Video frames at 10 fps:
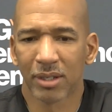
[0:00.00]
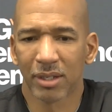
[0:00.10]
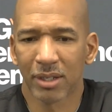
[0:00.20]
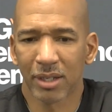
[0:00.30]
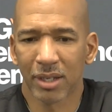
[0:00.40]

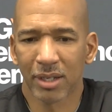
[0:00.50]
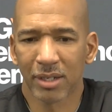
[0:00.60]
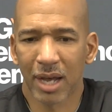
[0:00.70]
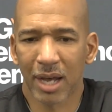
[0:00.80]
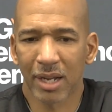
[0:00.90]
and
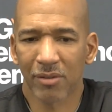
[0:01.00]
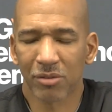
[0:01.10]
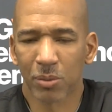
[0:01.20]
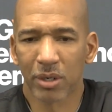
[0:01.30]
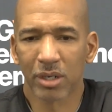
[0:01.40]
not have to
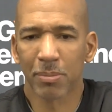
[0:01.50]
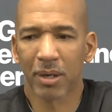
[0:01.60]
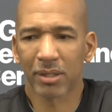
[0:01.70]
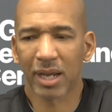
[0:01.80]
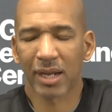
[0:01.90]
worry
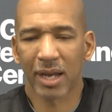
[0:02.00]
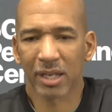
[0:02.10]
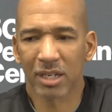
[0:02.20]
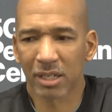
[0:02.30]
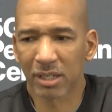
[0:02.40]
about that guy
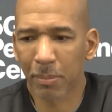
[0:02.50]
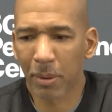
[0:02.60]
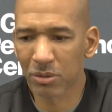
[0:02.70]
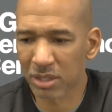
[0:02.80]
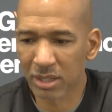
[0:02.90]
getting
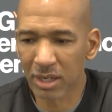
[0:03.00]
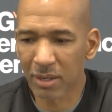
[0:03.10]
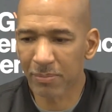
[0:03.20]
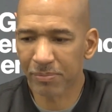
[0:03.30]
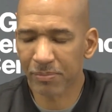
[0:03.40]
posted
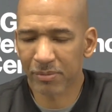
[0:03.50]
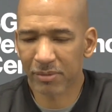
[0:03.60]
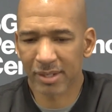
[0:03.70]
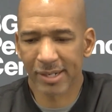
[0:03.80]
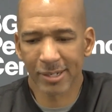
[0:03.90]
up.
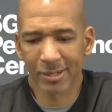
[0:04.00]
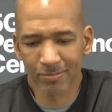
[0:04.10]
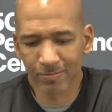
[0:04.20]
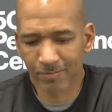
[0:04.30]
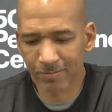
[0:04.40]

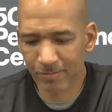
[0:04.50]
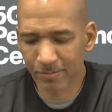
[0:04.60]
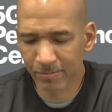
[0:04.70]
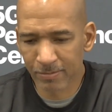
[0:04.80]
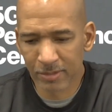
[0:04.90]

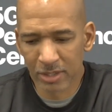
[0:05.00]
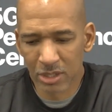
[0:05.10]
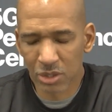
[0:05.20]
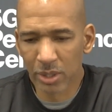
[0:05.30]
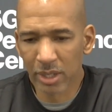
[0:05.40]

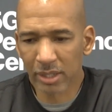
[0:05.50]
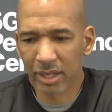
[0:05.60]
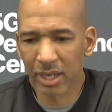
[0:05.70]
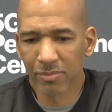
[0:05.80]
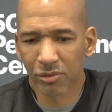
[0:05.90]
So it
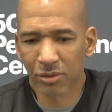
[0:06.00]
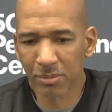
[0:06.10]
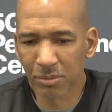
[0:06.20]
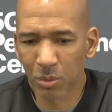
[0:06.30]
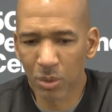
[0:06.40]
came
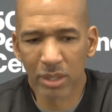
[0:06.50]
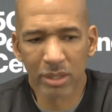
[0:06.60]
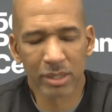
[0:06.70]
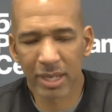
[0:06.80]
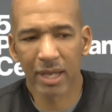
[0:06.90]
from, one, the
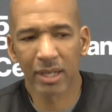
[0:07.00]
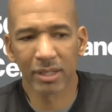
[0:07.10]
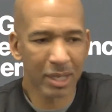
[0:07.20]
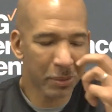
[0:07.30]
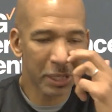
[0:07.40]
talent
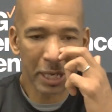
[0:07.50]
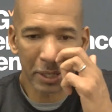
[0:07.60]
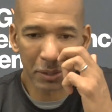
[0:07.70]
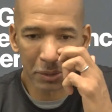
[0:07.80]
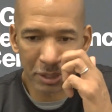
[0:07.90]
that we had
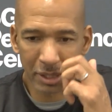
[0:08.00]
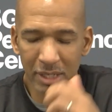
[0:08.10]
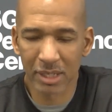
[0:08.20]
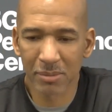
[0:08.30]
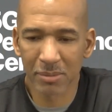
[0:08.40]
on the
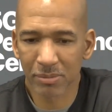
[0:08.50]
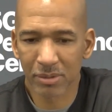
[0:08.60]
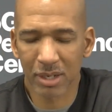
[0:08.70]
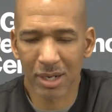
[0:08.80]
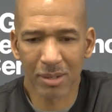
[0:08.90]
team.
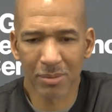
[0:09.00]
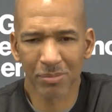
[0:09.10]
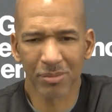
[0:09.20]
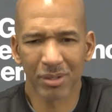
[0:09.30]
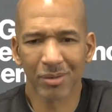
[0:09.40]

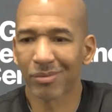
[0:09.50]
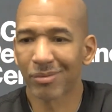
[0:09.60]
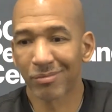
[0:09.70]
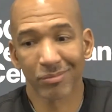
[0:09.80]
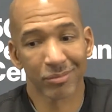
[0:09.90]
And
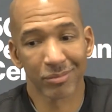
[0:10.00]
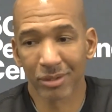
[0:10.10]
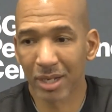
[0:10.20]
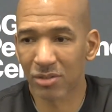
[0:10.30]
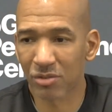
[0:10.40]

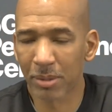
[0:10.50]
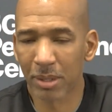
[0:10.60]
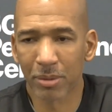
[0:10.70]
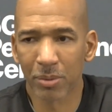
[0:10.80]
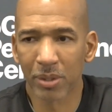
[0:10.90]
you guys
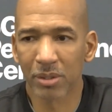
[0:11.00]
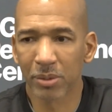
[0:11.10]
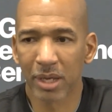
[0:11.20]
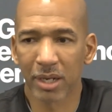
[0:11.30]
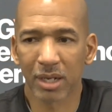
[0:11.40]
remember, we
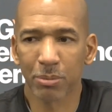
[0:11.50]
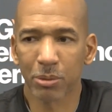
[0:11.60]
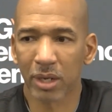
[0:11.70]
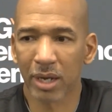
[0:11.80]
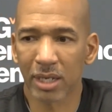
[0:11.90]
had a couple
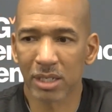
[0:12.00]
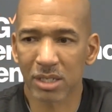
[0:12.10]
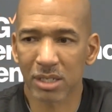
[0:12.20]
guys,